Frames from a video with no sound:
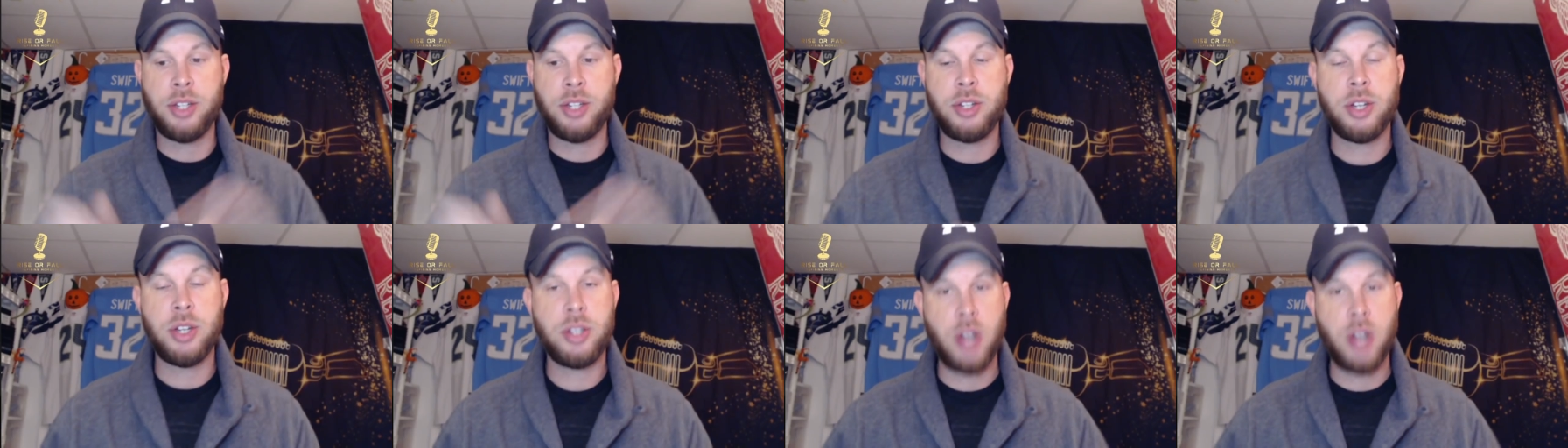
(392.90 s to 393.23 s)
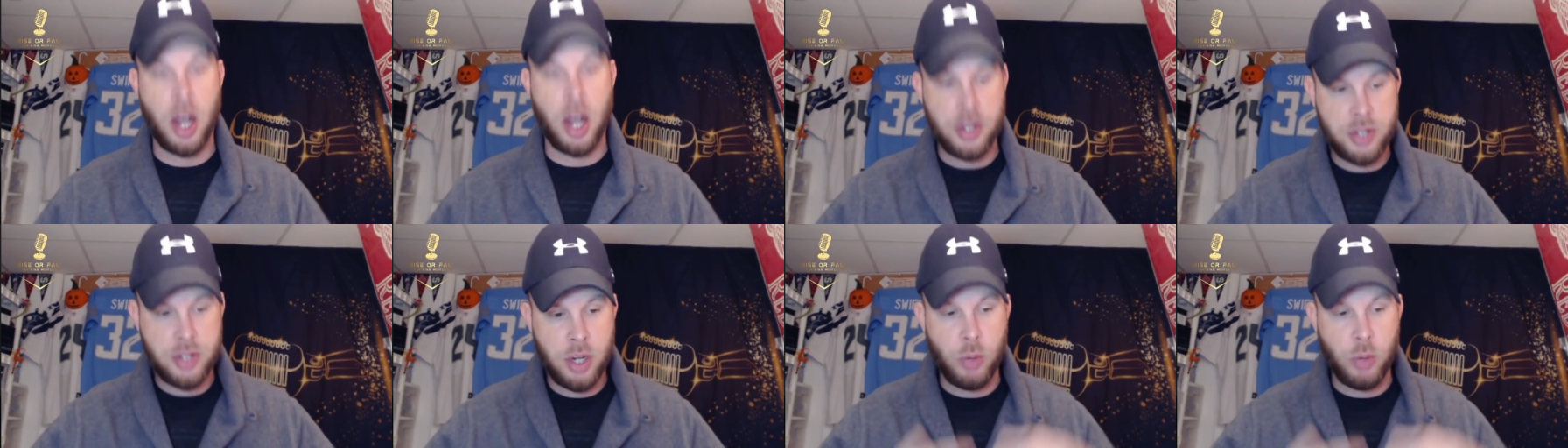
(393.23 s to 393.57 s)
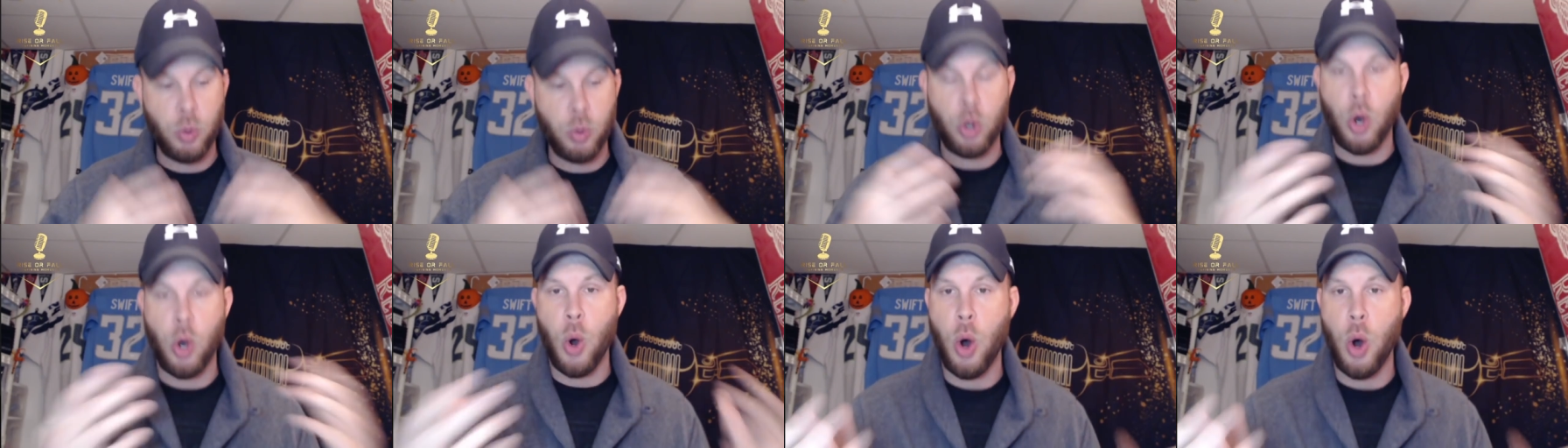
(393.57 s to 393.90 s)
discuss it. We'll
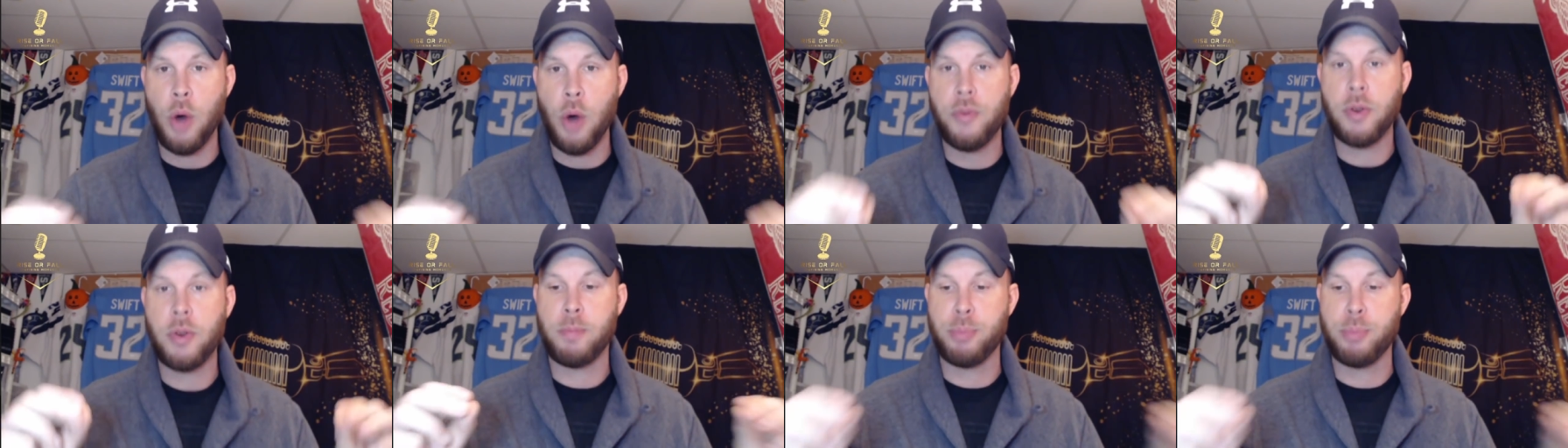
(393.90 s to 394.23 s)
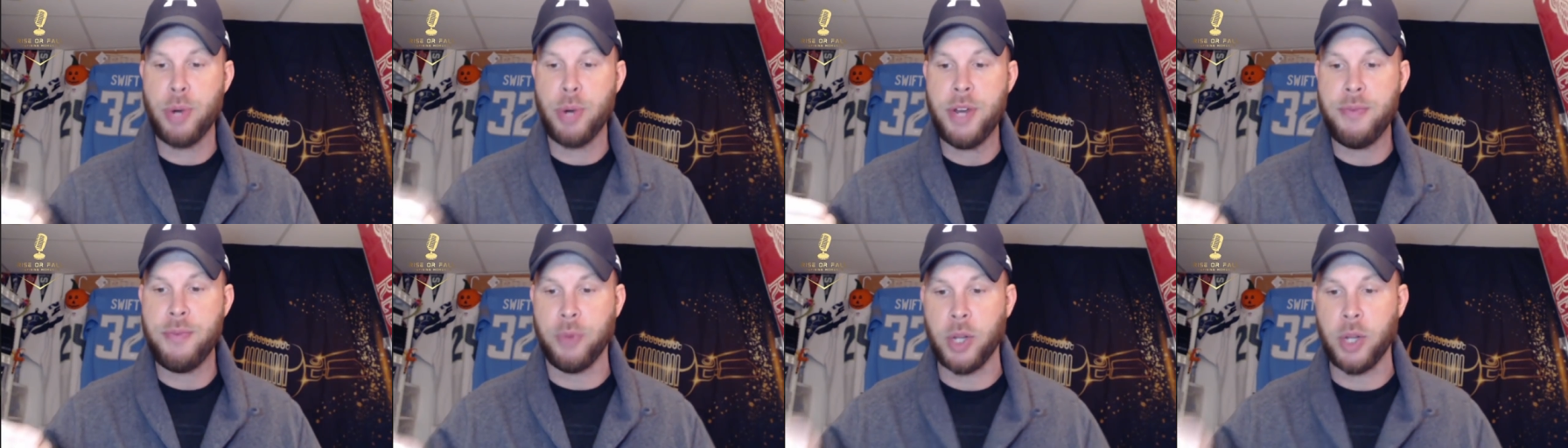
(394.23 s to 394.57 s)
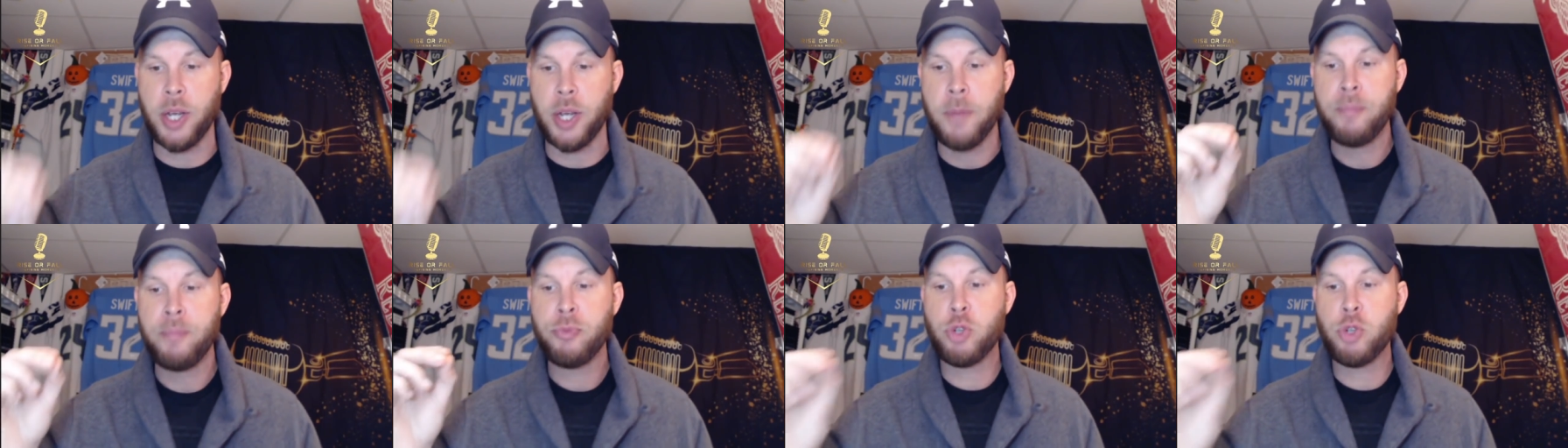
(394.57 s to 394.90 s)
go over it briefly.
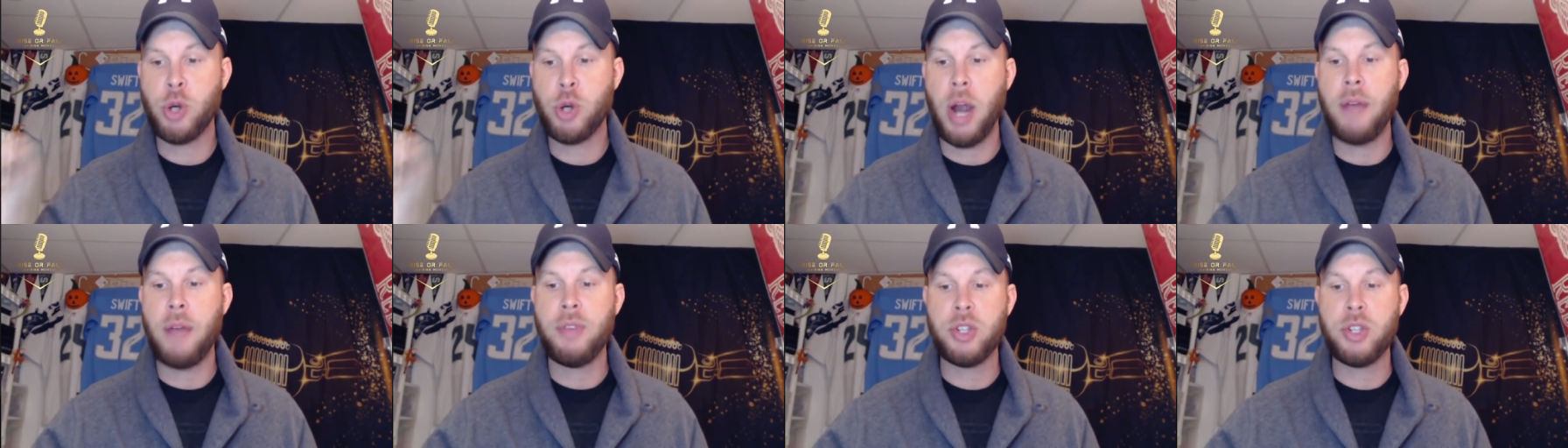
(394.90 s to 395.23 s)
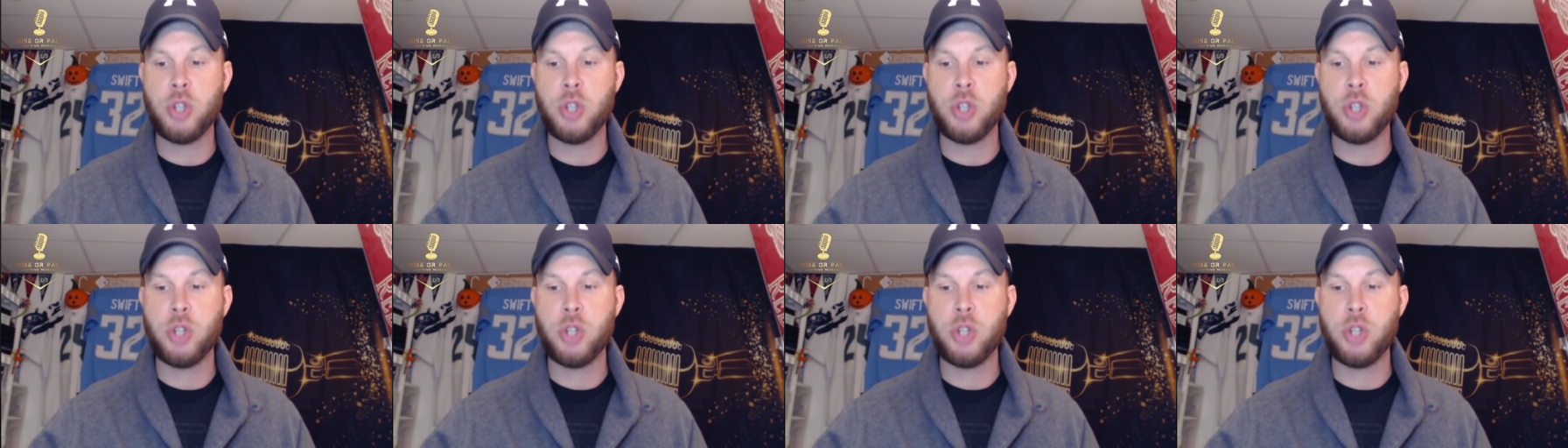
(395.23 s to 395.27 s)
Travis